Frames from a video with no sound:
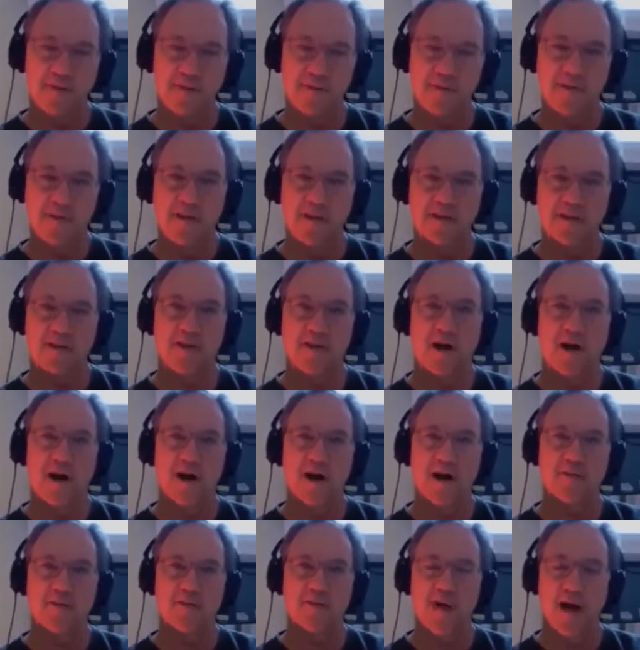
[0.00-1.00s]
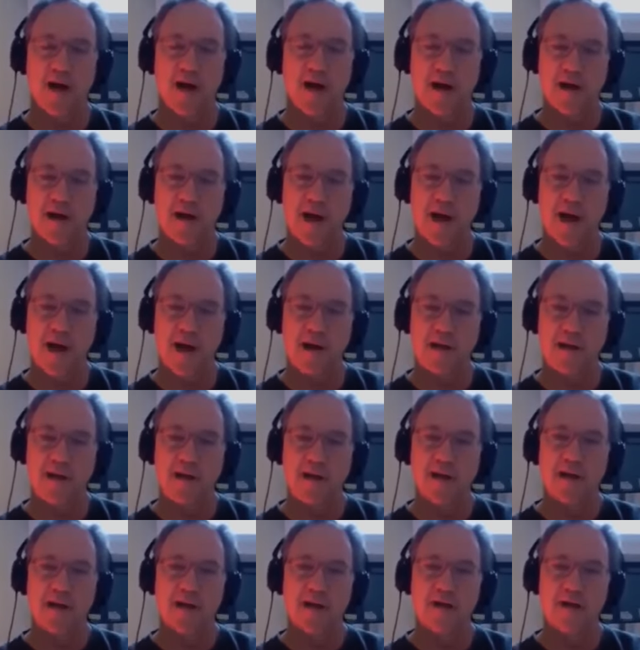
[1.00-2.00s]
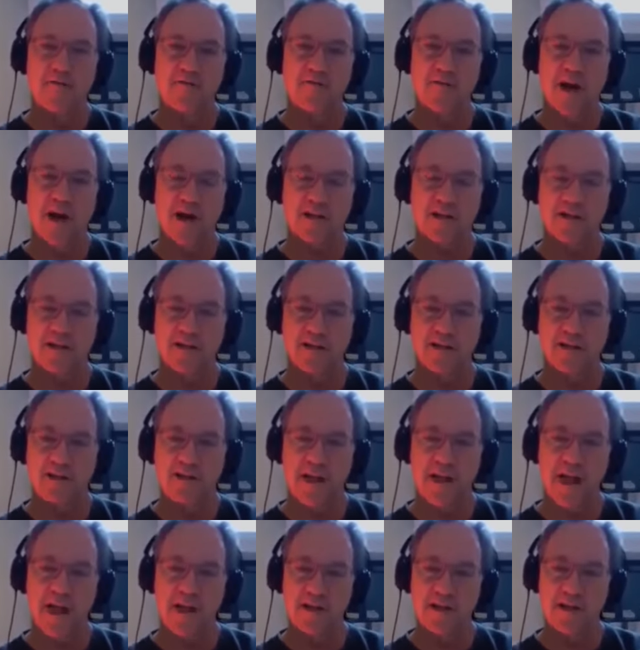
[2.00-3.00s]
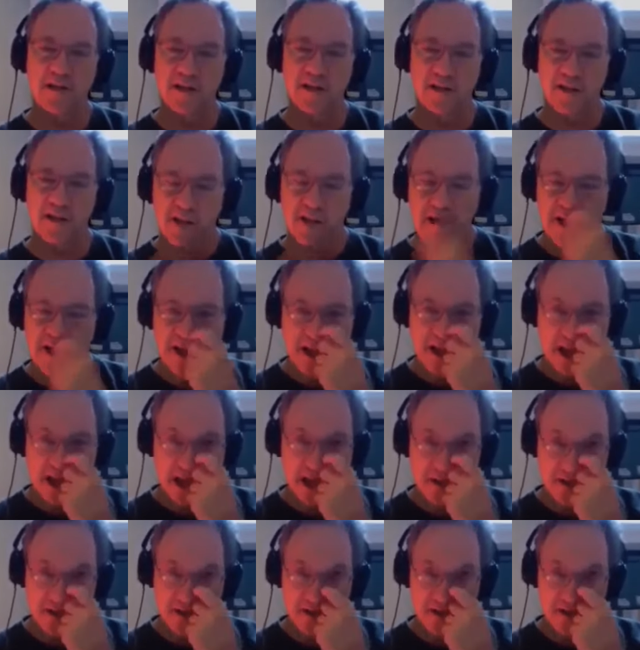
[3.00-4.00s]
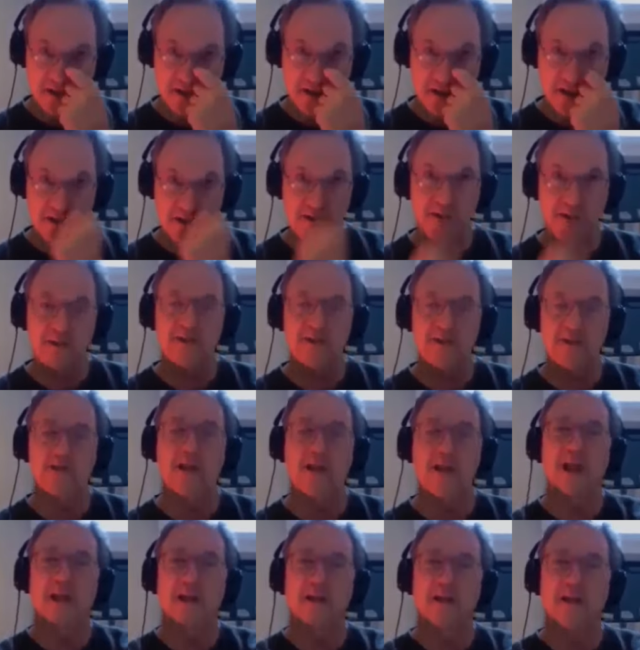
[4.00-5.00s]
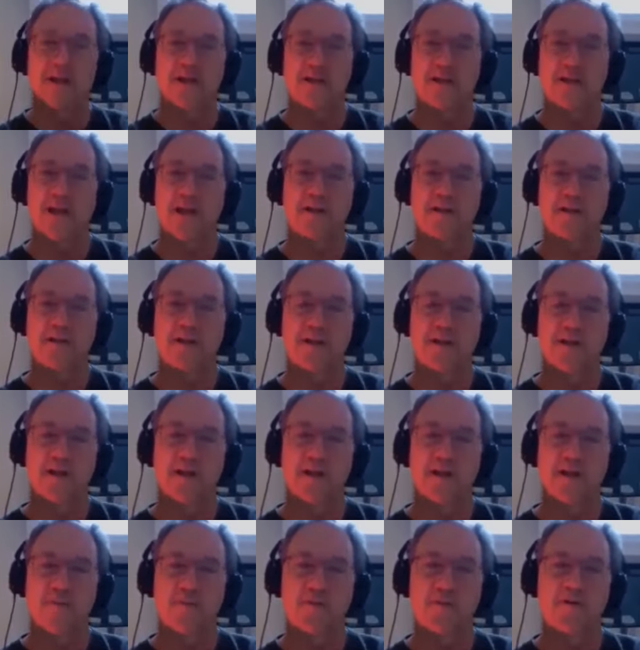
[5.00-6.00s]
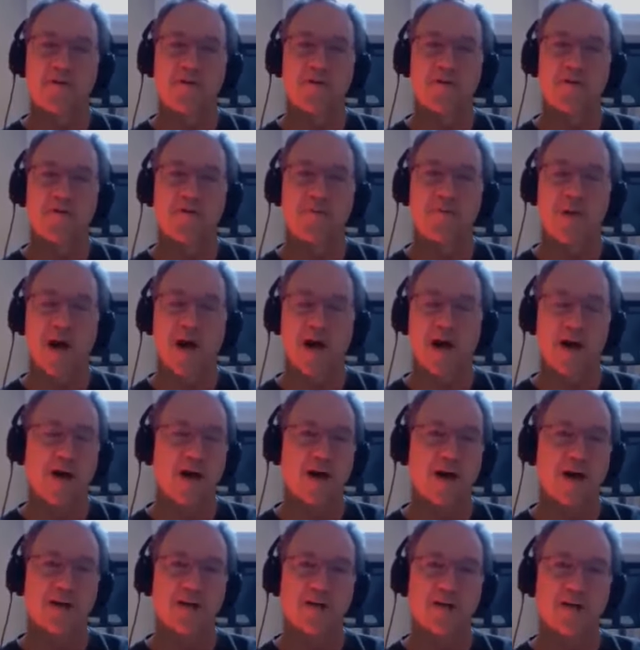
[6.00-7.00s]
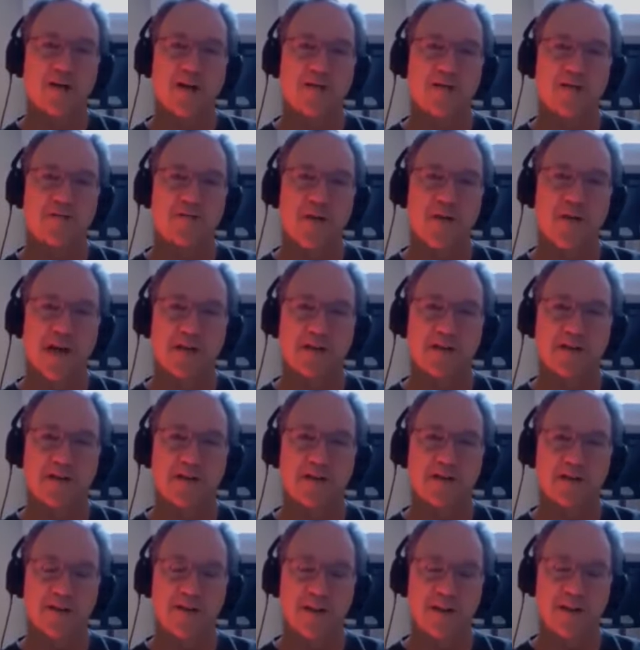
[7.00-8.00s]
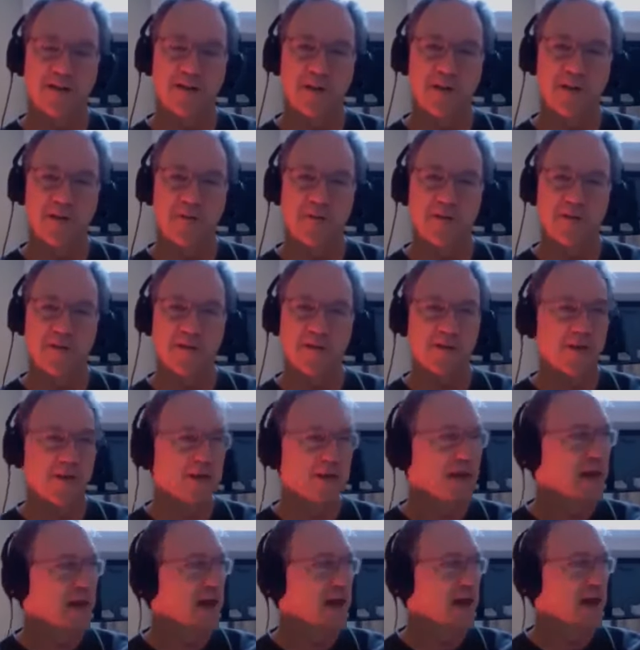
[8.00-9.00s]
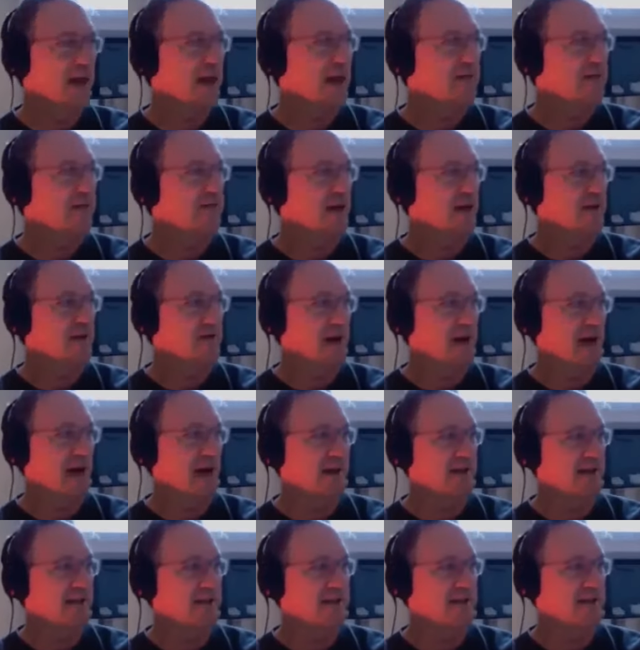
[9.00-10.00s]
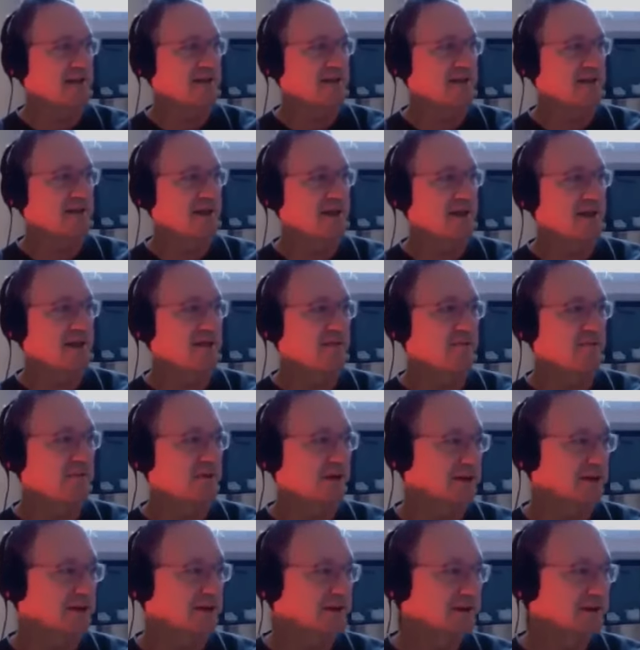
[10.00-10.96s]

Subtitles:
is caused by a infectious agent. And they're used and essentially approved by all the infectious disease people and virologists in the world.